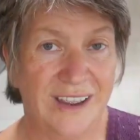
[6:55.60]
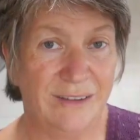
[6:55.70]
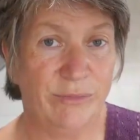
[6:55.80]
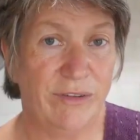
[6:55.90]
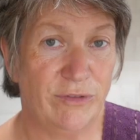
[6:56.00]

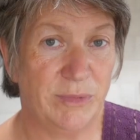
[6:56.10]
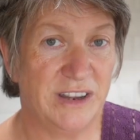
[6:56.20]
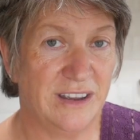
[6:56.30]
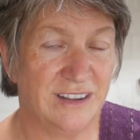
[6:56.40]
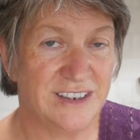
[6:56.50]
and
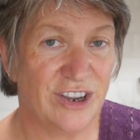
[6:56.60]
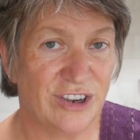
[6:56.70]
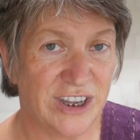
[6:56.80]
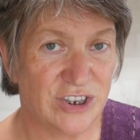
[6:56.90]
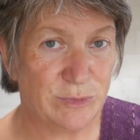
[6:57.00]
preferably a
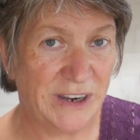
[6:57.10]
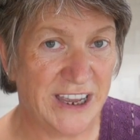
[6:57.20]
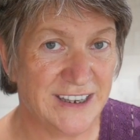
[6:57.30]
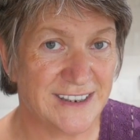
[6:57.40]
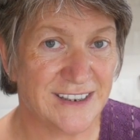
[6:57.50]
darkish
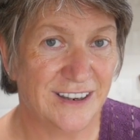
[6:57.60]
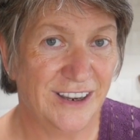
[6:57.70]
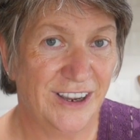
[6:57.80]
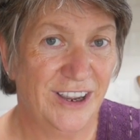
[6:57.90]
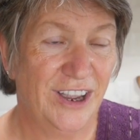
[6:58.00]
place
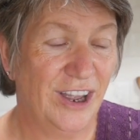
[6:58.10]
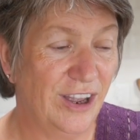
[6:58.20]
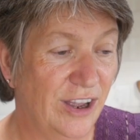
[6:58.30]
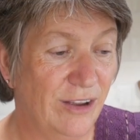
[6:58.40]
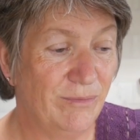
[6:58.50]

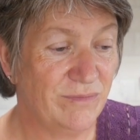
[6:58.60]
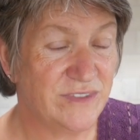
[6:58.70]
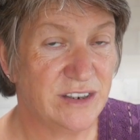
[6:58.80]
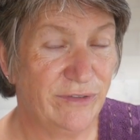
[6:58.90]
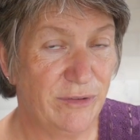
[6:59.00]

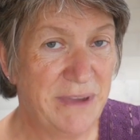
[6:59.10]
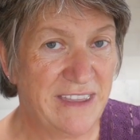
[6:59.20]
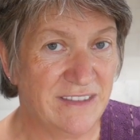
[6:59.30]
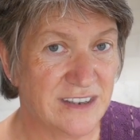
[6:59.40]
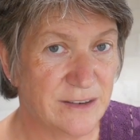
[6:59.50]
to
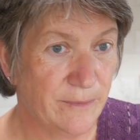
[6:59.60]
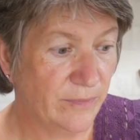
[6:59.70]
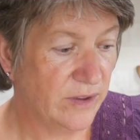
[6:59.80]
ferment.